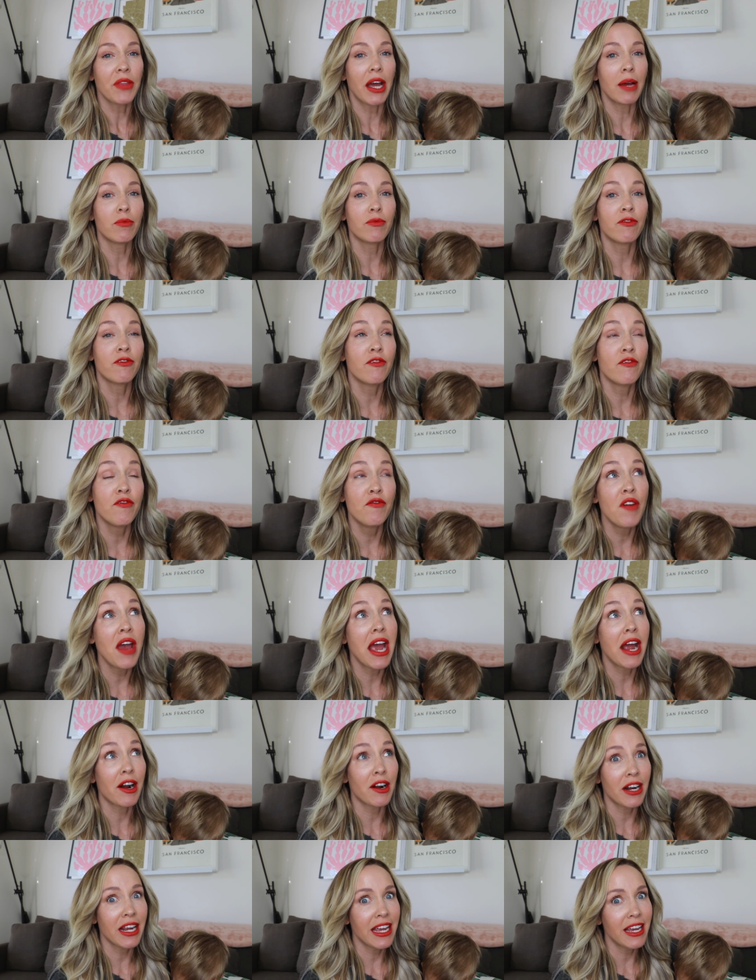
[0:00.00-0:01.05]
I'm
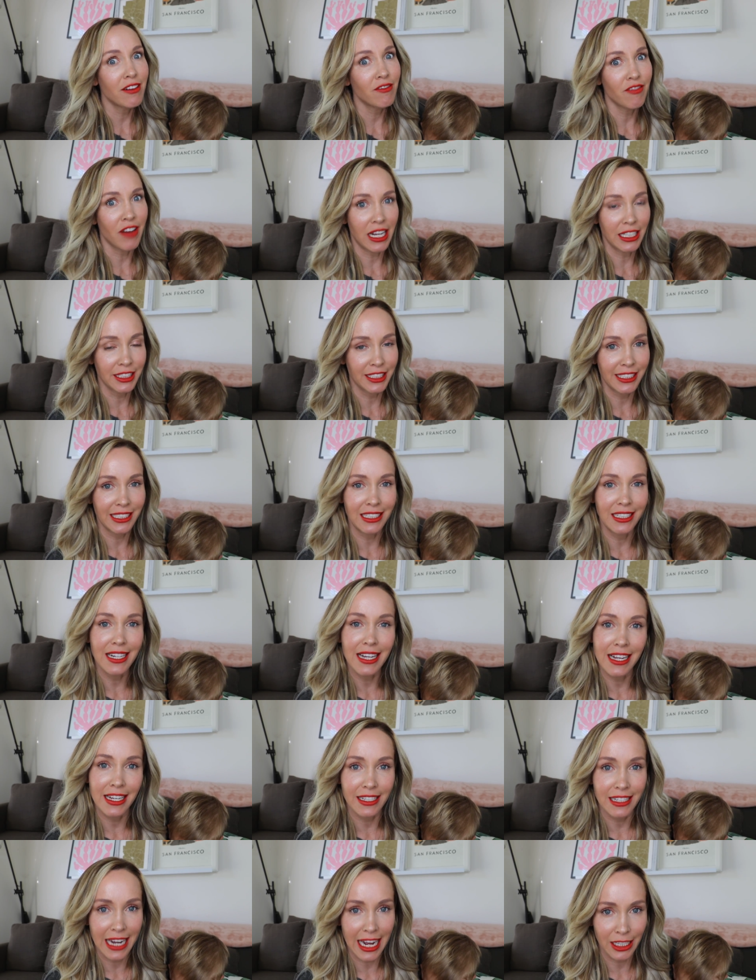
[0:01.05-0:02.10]
very invested
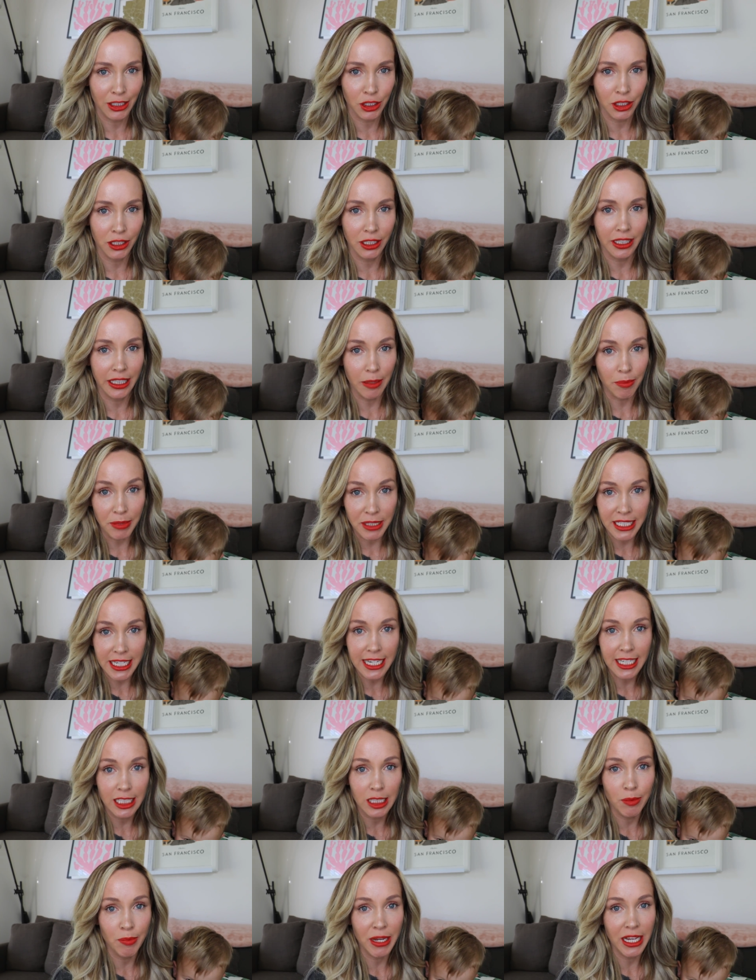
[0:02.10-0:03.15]
in natural
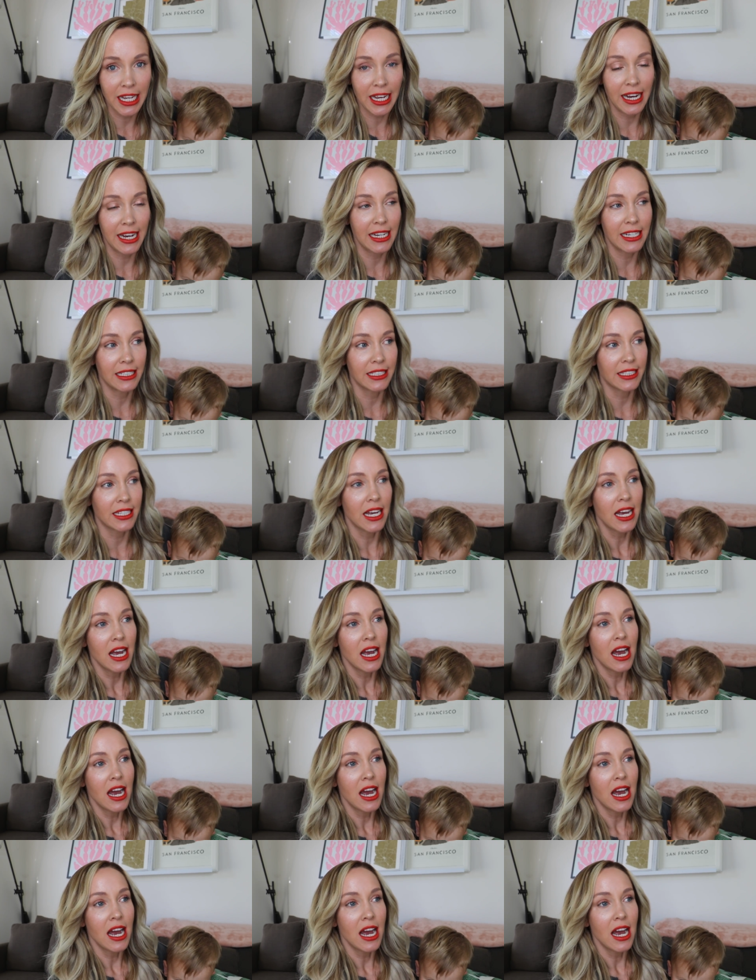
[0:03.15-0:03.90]
lipsticks because,